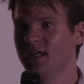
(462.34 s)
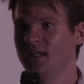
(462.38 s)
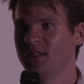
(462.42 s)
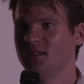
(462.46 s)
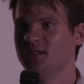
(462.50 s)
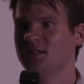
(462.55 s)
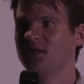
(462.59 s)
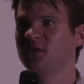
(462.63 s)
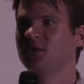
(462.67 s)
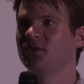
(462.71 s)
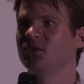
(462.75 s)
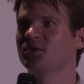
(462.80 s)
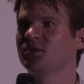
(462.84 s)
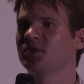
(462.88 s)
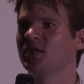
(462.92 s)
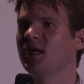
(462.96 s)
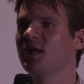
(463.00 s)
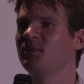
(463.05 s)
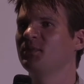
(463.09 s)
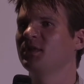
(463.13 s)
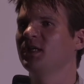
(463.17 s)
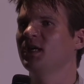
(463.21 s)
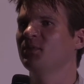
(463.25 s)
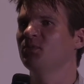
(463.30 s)
So there's
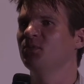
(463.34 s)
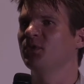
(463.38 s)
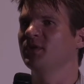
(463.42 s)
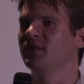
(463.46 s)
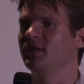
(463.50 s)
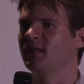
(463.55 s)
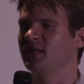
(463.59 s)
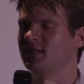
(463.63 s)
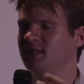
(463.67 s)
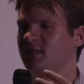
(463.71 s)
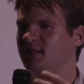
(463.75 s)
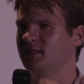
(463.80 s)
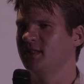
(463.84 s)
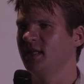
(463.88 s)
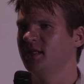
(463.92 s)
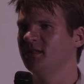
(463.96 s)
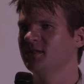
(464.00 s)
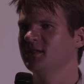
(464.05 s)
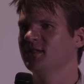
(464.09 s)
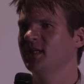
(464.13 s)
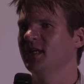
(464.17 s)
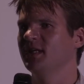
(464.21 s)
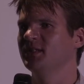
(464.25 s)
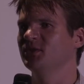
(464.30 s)
coming up with a
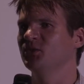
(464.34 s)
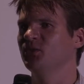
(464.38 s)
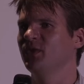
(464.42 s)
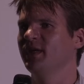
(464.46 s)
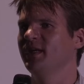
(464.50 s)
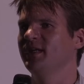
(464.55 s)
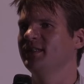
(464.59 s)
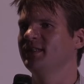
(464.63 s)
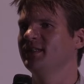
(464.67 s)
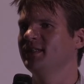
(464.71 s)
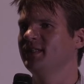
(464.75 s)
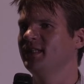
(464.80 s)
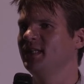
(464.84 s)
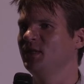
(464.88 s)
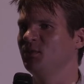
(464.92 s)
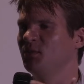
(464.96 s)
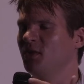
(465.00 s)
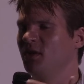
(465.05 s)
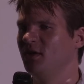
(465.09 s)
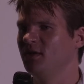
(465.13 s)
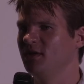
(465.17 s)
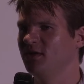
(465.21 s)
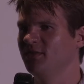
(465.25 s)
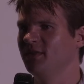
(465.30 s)
standardized way to keep
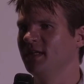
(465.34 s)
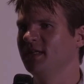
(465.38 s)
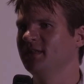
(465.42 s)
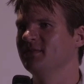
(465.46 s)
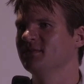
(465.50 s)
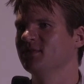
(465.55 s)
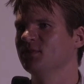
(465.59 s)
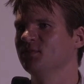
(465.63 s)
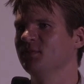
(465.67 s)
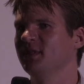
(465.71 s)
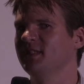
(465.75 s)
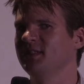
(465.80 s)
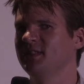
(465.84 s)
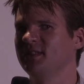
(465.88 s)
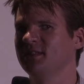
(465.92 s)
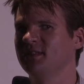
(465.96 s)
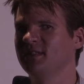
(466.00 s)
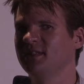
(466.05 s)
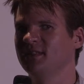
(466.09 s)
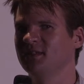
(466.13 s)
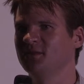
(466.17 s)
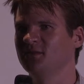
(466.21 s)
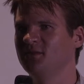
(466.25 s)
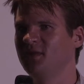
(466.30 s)
all of that information
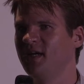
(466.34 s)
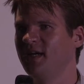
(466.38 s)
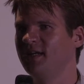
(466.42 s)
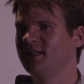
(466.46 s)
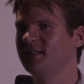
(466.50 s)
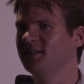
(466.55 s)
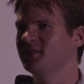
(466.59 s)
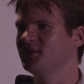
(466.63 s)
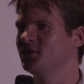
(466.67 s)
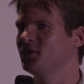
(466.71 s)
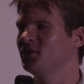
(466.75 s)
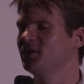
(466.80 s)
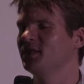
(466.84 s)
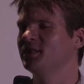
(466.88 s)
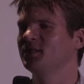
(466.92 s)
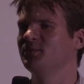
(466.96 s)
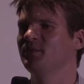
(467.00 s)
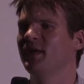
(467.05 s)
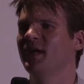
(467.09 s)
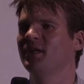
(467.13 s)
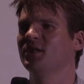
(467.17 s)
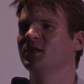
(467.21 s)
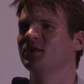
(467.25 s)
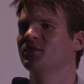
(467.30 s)
in a file, so it doesn't
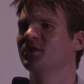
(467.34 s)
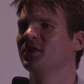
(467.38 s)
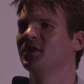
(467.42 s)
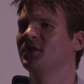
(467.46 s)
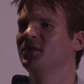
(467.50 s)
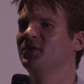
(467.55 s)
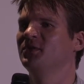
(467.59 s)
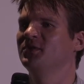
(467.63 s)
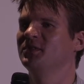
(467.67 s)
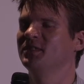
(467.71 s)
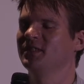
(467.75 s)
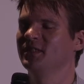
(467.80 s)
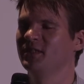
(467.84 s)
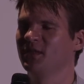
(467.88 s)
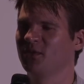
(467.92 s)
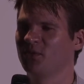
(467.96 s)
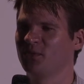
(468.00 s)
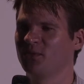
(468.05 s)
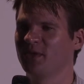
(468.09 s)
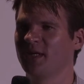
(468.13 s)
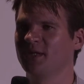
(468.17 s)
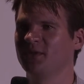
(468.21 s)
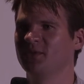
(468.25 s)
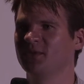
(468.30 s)
matter if you're using
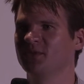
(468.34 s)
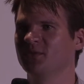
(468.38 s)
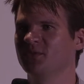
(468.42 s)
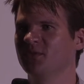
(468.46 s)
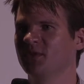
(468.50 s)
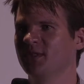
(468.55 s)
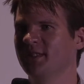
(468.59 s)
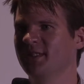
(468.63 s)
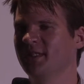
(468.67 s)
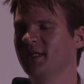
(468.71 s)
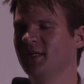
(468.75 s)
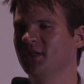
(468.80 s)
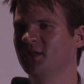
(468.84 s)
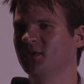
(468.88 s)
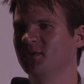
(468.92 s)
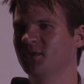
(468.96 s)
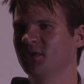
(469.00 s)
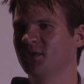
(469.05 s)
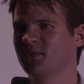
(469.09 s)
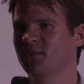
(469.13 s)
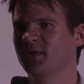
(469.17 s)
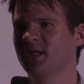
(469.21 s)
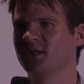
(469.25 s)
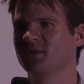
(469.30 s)
Red,
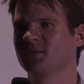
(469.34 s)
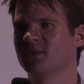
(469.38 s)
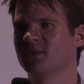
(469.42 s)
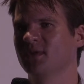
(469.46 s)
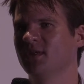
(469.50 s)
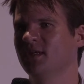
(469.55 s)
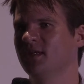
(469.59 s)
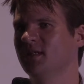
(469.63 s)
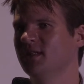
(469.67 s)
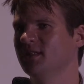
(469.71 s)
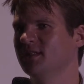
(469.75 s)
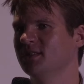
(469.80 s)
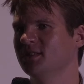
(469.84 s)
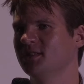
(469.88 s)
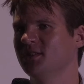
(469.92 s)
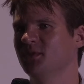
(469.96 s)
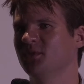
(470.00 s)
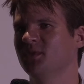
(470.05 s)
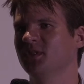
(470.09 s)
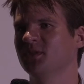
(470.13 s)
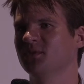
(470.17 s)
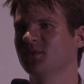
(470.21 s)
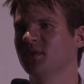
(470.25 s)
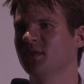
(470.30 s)
the Red RAW, the
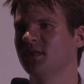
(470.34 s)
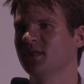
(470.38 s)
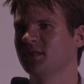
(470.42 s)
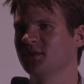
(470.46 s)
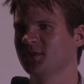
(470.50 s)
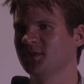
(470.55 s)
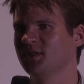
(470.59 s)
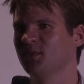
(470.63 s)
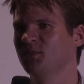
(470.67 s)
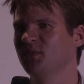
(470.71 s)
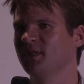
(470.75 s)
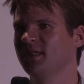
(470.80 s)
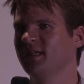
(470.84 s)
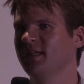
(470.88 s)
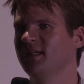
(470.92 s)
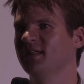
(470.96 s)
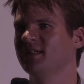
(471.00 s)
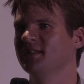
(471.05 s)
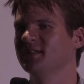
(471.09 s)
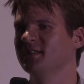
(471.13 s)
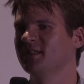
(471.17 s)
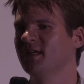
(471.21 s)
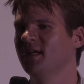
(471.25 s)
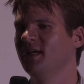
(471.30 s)
Sony RAW, or something
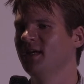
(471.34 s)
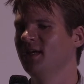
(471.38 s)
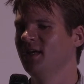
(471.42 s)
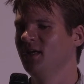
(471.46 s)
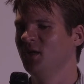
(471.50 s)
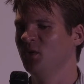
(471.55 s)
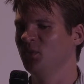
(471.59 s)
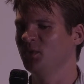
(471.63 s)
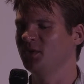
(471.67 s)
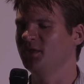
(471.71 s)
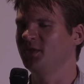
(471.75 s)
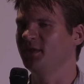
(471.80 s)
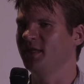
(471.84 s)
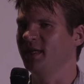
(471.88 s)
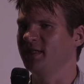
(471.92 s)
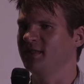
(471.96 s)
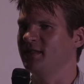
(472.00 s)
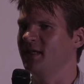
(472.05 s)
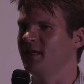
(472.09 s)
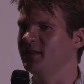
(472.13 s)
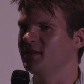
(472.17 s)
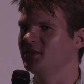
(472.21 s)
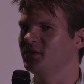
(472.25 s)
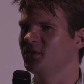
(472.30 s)
else. When you get
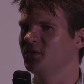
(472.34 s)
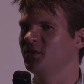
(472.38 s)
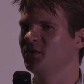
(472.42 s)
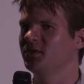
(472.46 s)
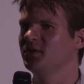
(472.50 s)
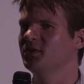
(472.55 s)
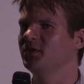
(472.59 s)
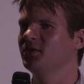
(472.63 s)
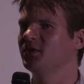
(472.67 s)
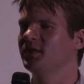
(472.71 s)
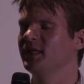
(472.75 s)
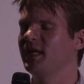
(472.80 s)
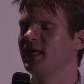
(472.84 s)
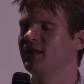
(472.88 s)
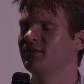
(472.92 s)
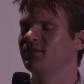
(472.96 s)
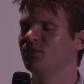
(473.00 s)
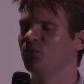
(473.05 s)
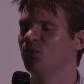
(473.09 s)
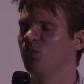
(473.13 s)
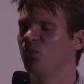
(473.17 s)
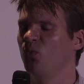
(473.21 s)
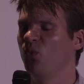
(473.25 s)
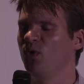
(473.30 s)
into editorial, you're going to have
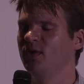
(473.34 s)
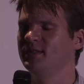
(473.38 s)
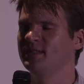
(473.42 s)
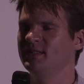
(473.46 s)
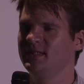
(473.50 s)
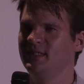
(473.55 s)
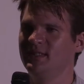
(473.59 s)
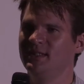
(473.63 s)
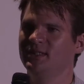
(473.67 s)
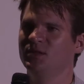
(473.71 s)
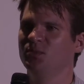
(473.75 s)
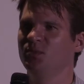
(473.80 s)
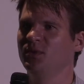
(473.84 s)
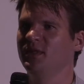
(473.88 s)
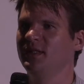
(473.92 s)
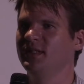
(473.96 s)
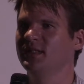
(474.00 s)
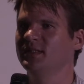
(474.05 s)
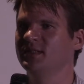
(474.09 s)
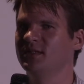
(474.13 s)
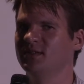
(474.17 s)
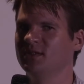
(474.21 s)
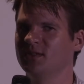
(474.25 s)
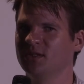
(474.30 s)
one single
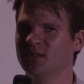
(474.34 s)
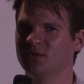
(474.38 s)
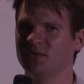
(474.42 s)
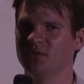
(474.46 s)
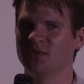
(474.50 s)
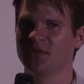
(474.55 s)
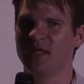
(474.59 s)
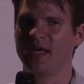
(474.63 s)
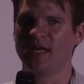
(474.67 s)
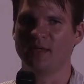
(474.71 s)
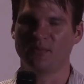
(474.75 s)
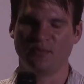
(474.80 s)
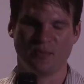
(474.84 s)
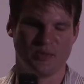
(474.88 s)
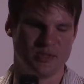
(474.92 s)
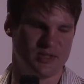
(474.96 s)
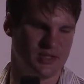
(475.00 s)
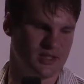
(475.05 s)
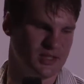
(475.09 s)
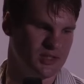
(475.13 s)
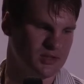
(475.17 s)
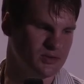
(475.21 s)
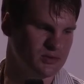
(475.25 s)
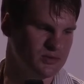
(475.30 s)
place to look for that
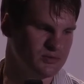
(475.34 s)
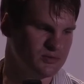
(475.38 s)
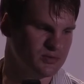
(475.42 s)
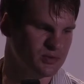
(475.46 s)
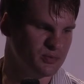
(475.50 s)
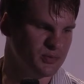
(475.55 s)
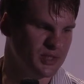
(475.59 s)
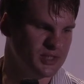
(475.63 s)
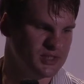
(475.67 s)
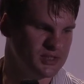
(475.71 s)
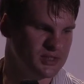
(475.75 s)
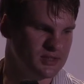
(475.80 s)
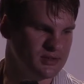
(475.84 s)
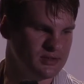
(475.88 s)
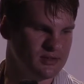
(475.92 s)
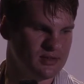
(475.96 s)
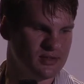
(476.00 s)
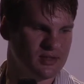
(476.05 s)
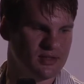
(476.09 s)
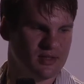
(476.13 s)
particular information.